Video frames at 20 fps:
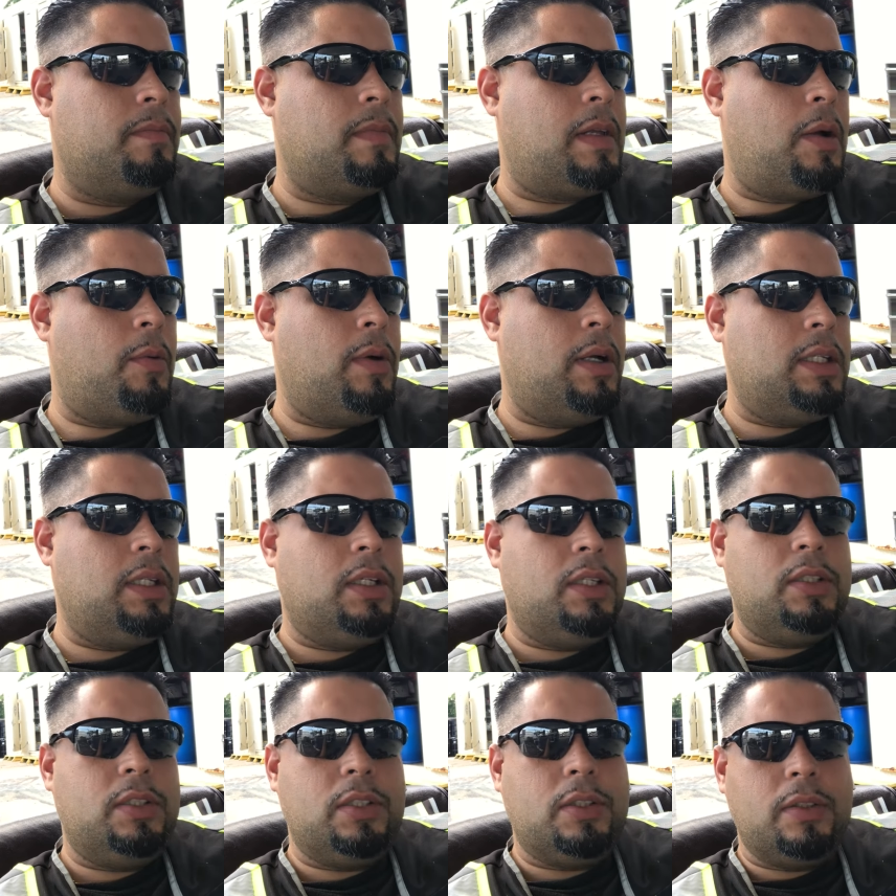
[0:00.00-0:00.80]
I want
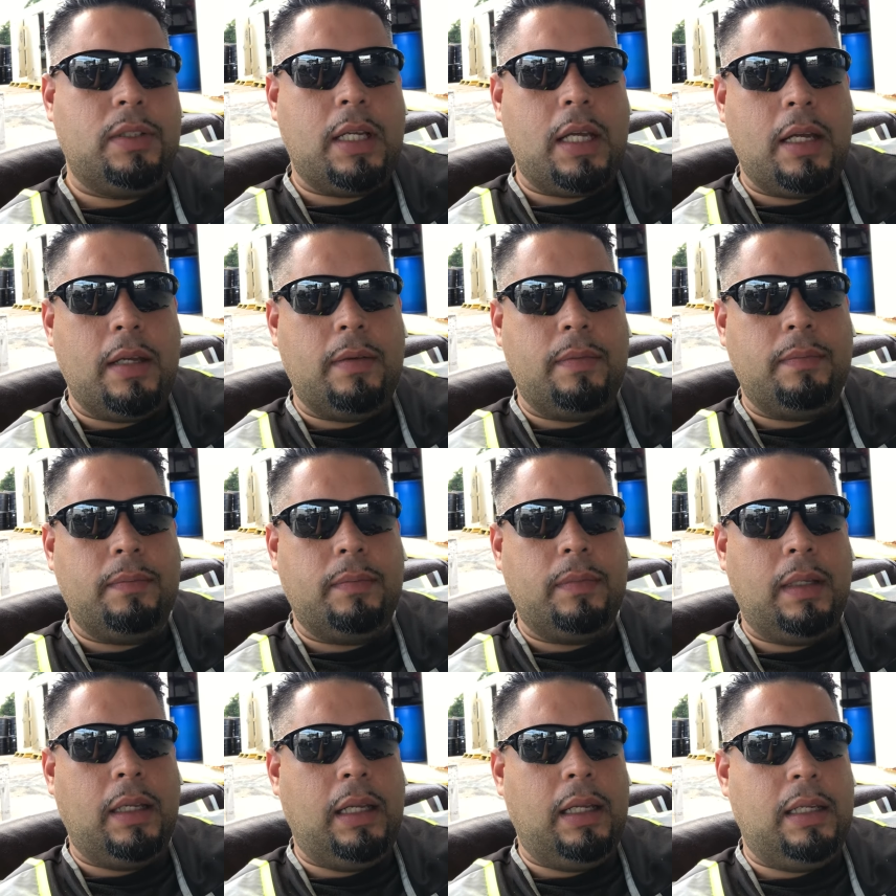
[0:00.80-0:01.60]
you to do that,
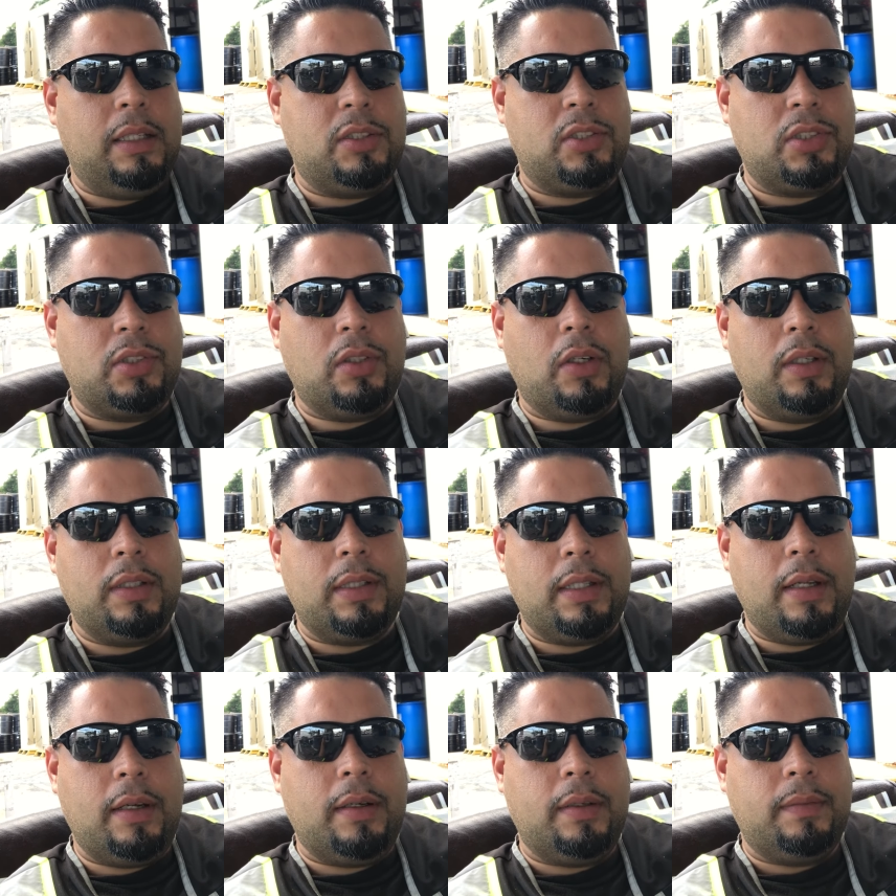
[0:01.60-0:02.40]
and let's start
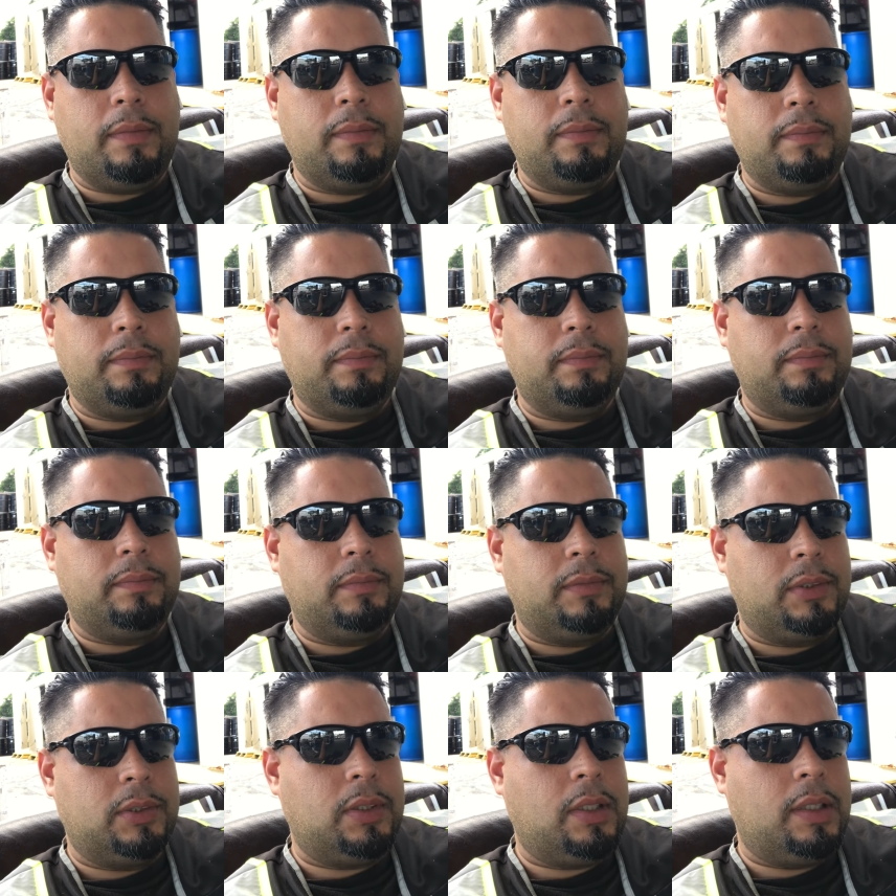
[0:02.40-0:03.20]
there.
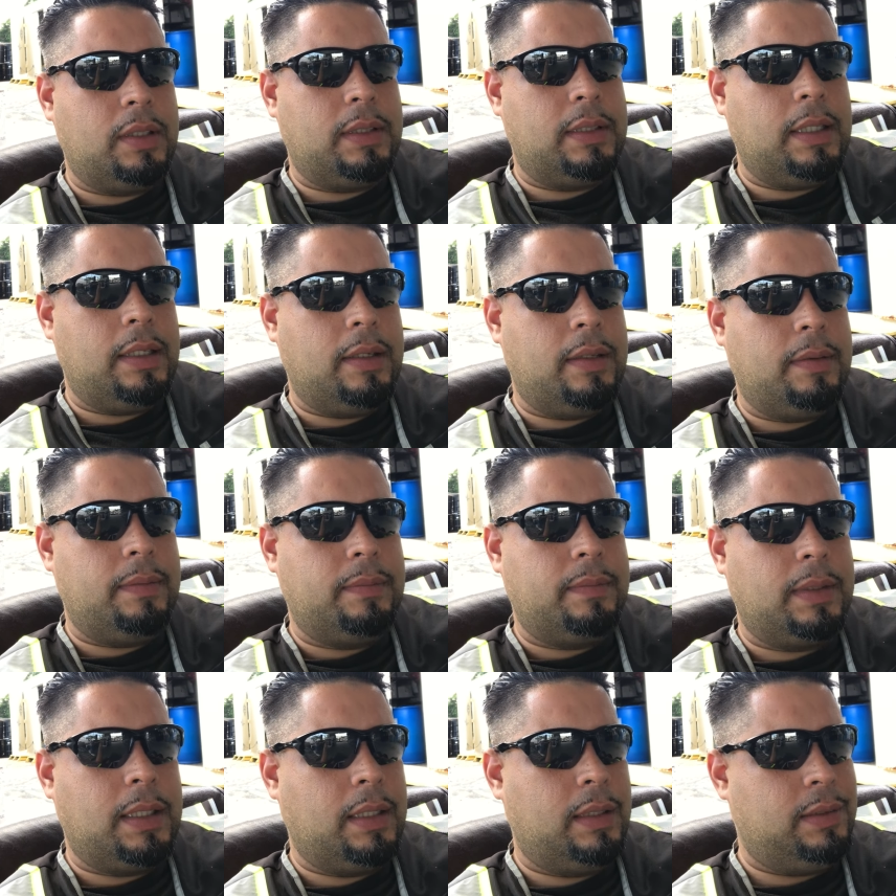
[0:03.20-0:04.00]
Start there,
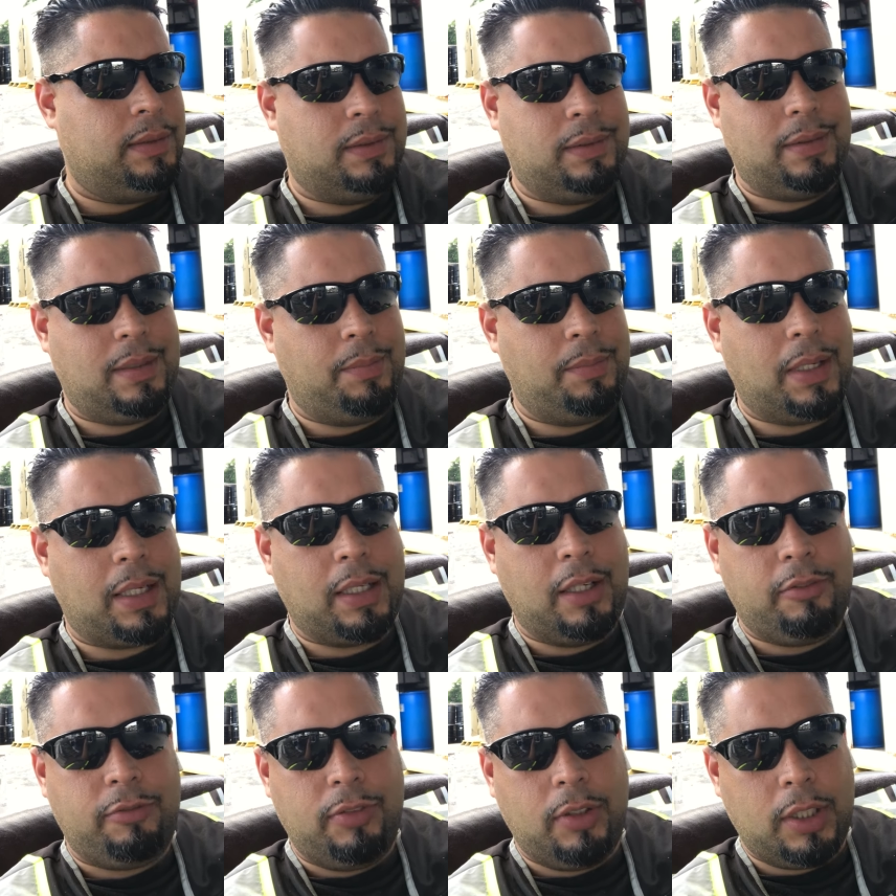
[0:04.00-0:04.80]
because I'm not
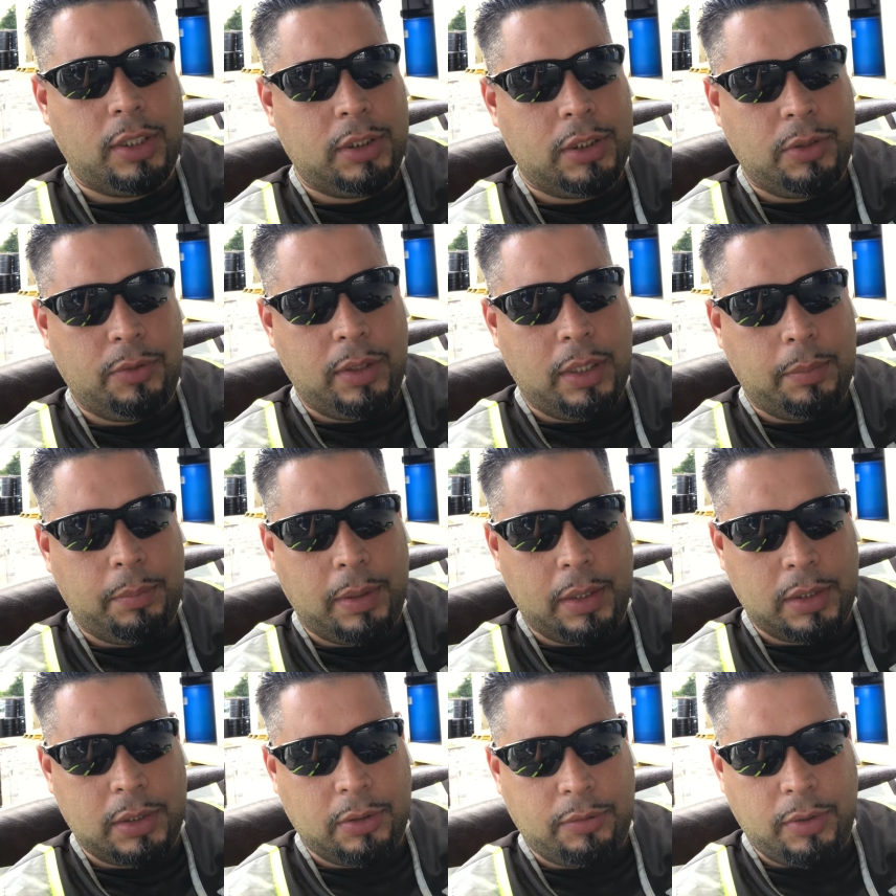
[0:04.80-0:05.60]
gonna flood you with a
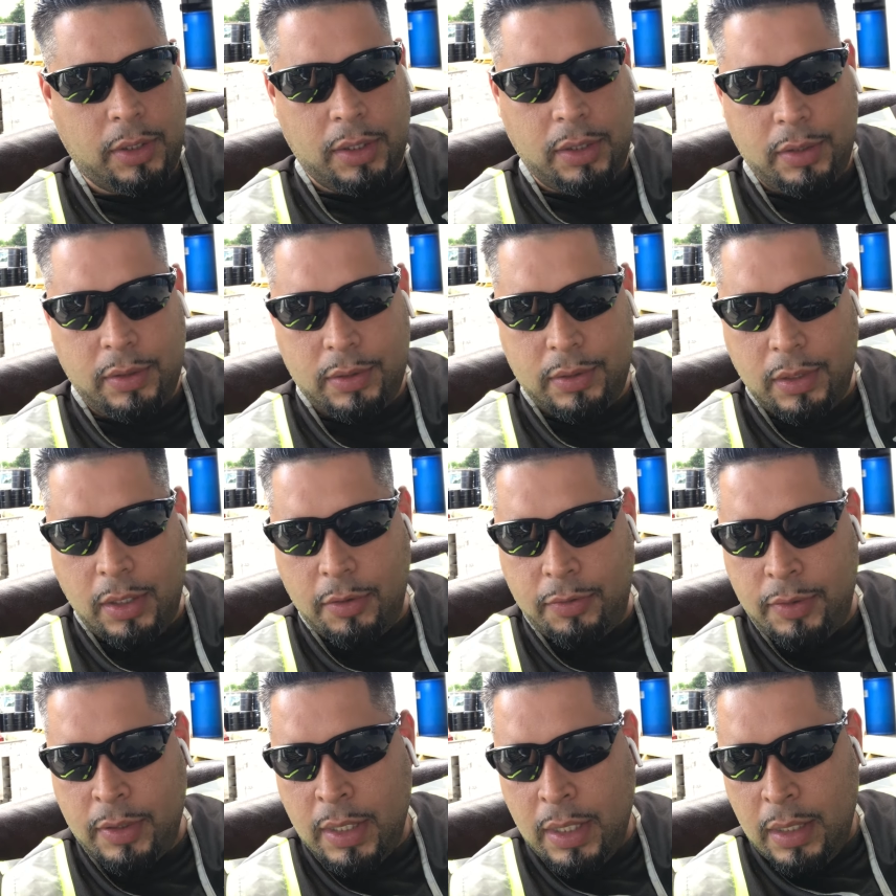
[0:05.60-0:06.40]
bunch of other
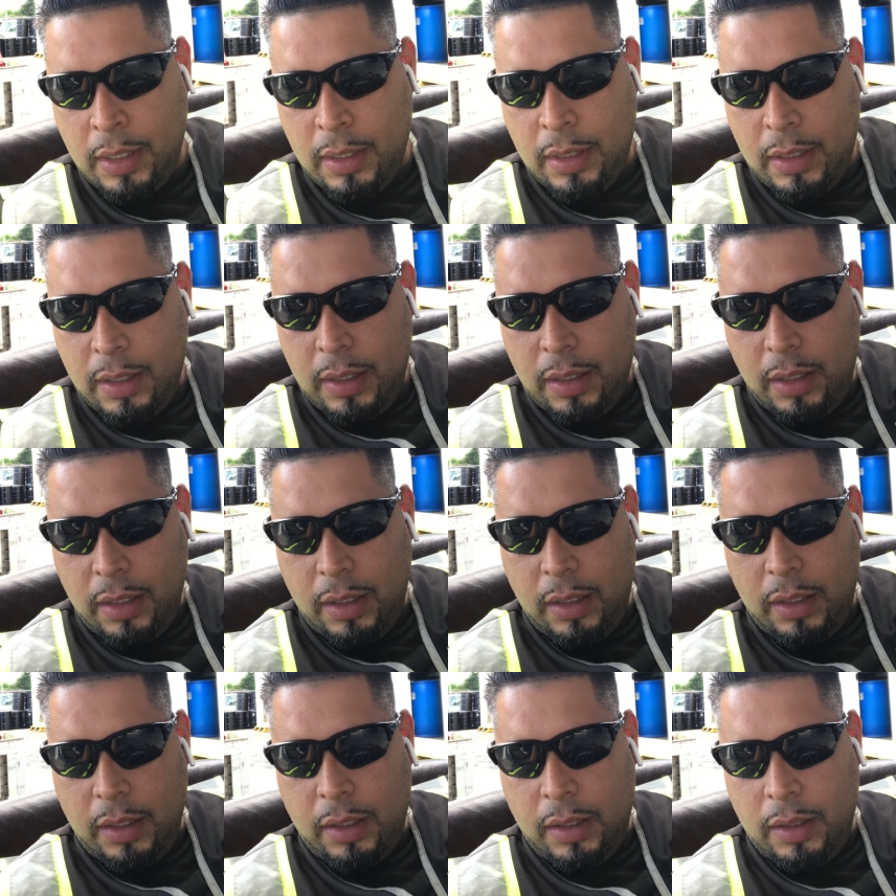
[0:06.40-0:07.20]
stuff
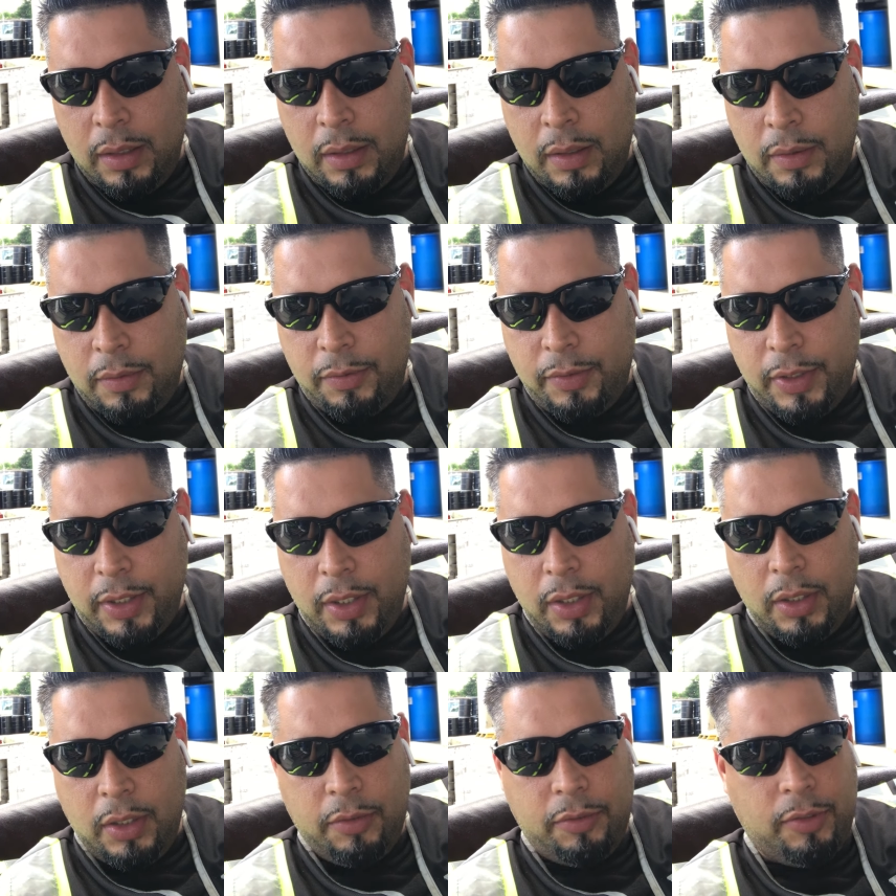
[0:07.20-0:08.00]
for
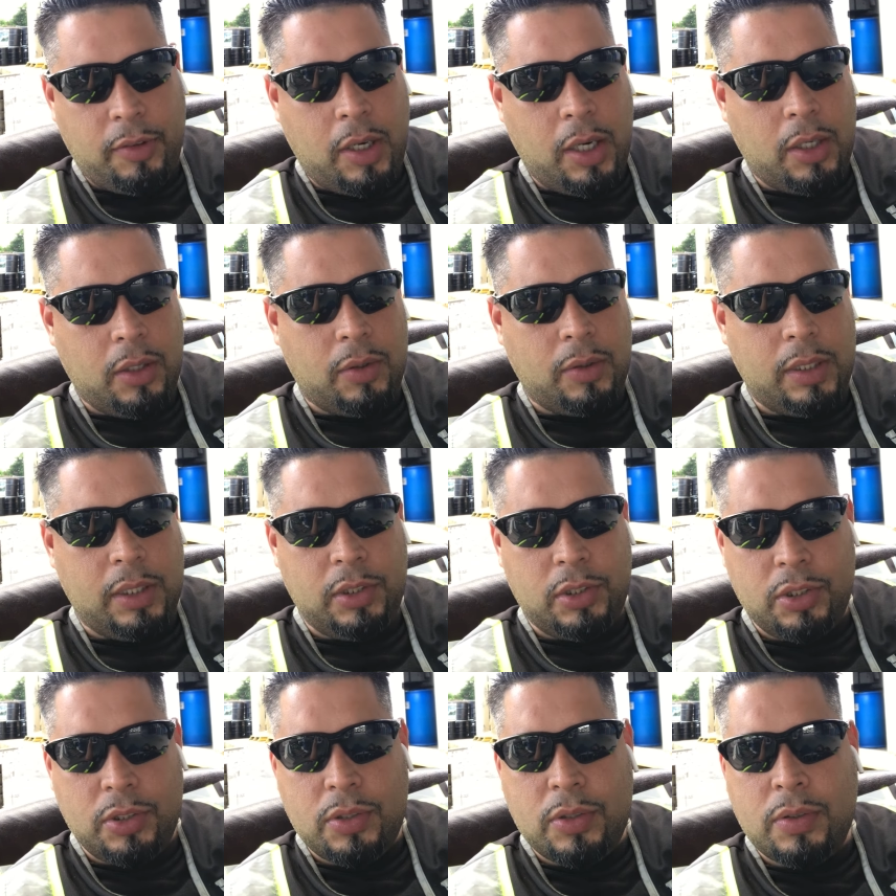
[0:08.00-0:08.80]
you to follow
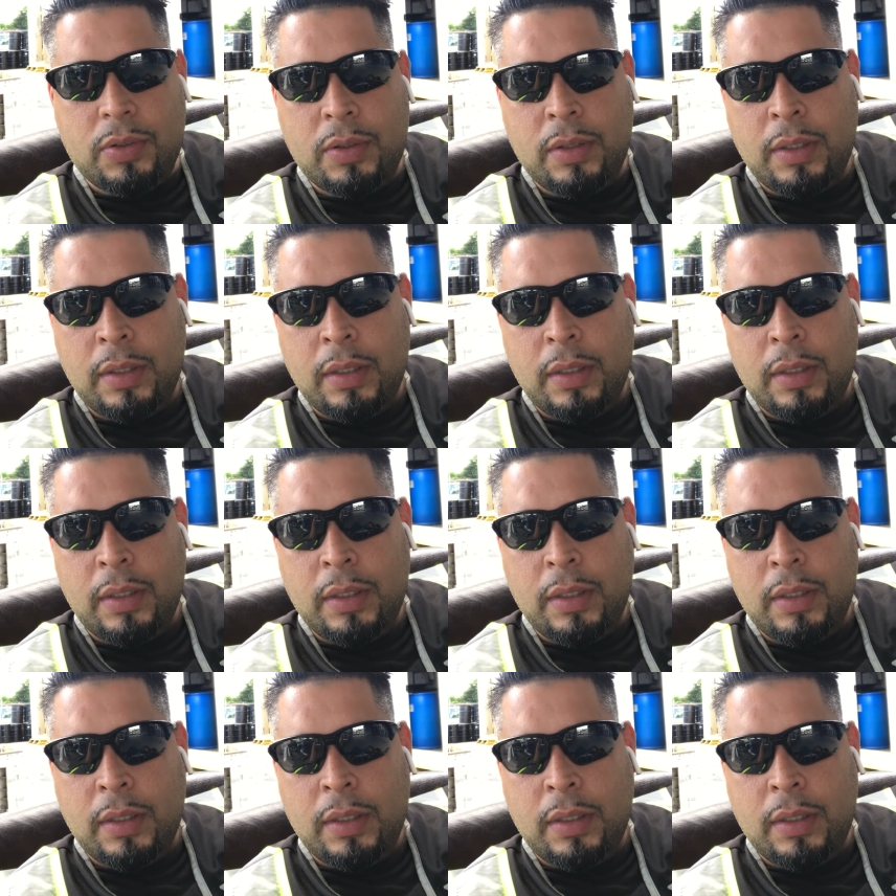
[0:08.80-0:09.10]
and do.